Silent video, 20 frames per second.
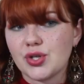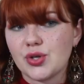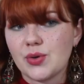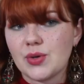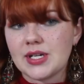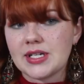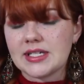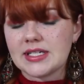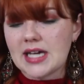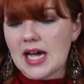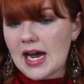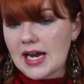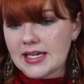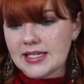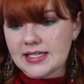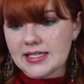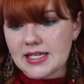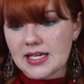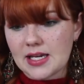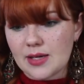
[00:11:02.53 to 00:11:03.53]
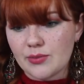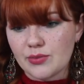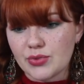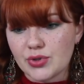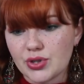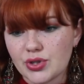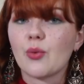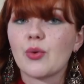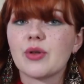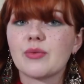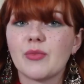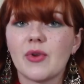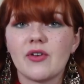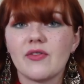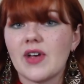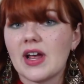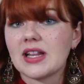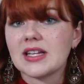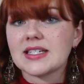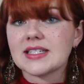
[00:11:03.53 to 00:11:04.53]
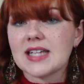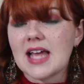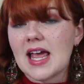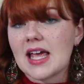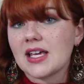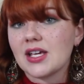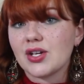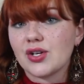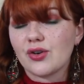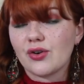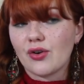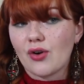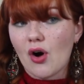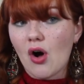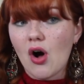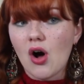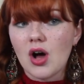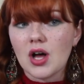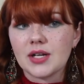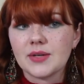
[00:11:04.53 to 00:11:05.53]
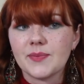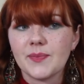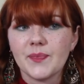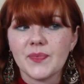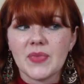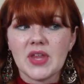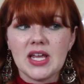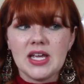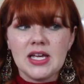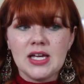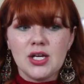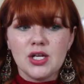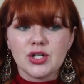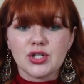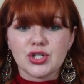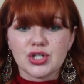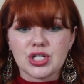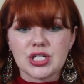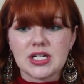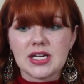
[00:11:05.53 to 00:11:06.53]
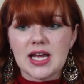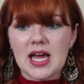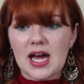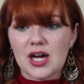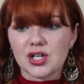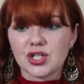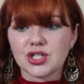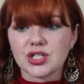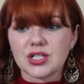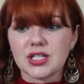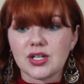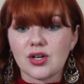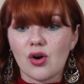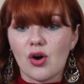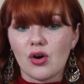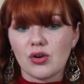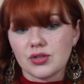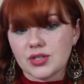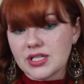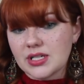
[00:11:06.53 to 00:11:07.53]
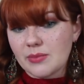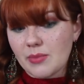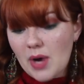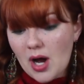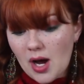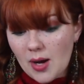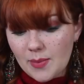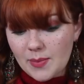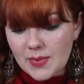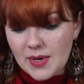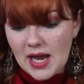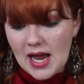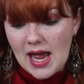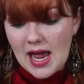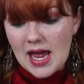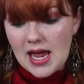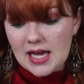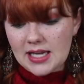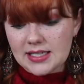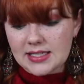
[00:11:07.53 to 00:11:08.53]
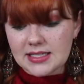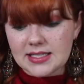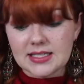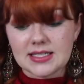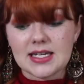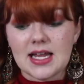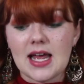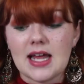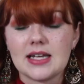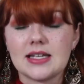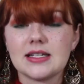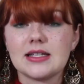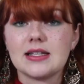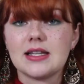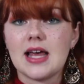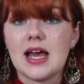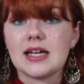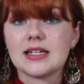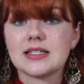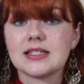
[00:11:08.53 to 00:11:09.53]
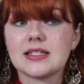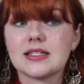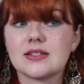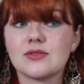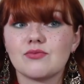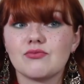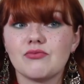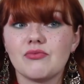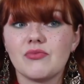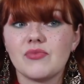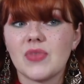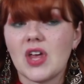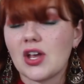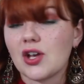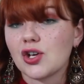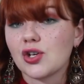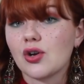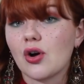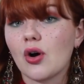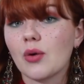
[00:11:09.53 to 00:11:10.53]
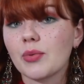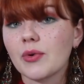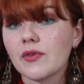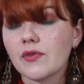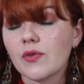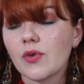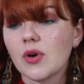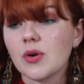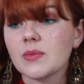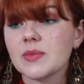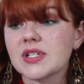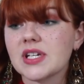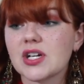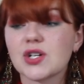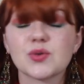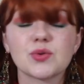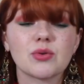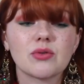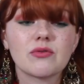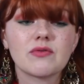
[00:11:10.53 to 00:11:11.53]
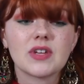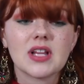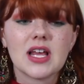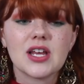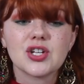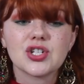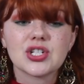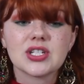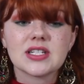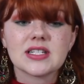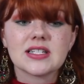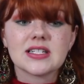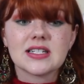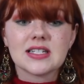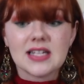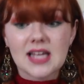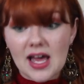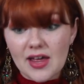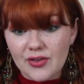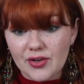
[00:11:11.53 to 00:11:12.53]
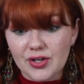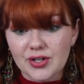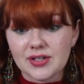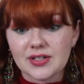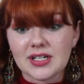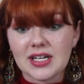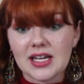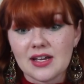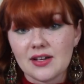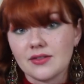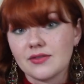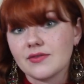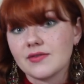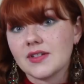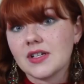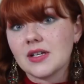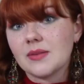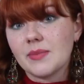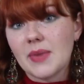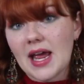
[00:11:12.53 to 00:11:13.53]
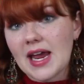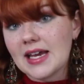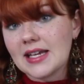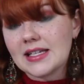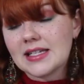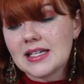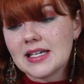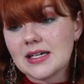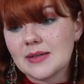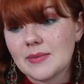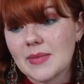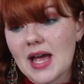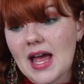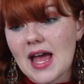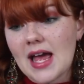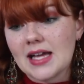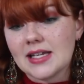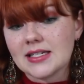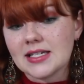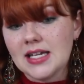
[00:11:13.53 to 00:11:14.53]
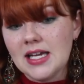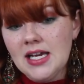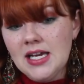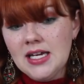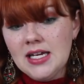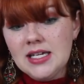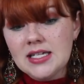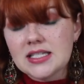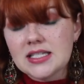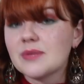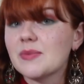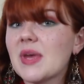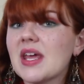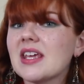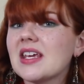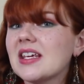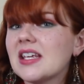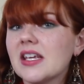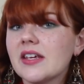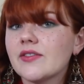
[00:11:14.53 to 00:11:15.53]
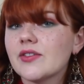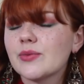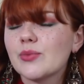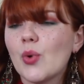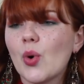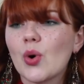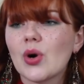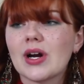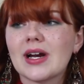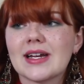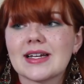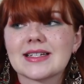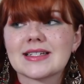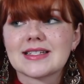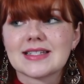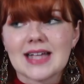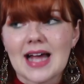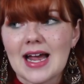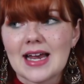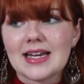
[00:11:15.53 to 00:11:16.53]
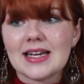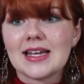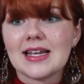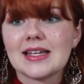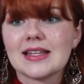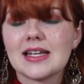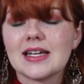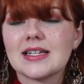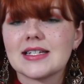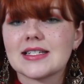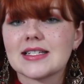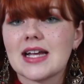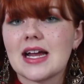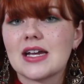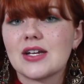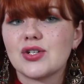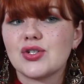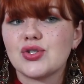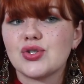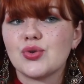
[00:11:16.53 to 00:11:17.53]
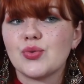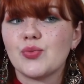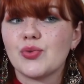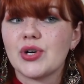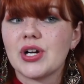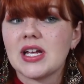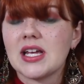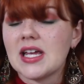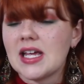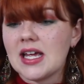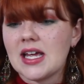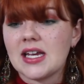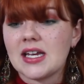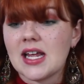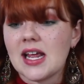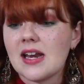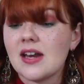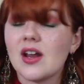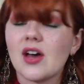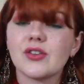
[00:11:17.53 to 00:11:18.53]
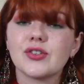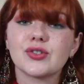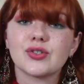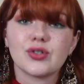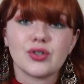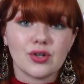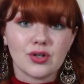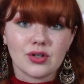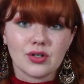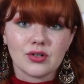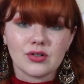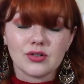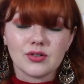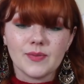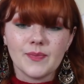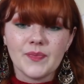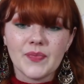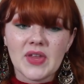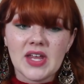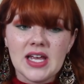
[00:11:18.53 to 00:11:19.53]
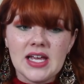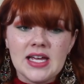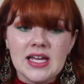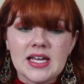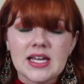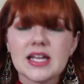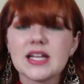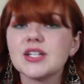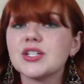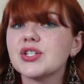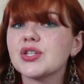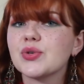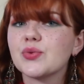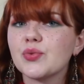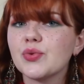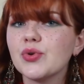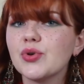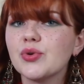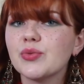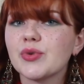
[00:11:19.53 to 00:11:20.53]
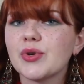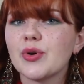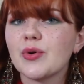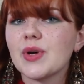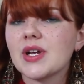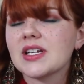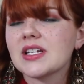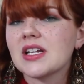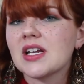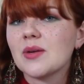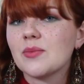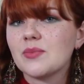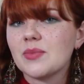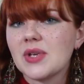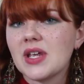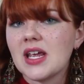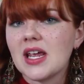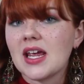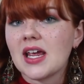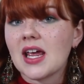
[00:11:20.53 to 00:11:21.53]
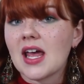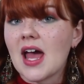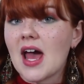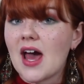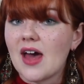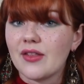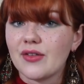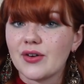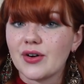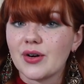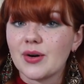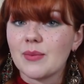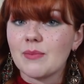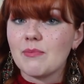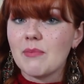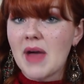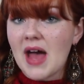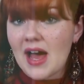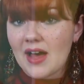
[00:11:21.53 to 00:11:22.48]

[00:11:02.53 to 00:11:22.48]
to entice him. So with Marvalous egging her on, she actually called him up and said that they could all perform sexual relations together if he paid them. And to make it even more exciting, they decided to bring in another girl into the room, who ended up being Heather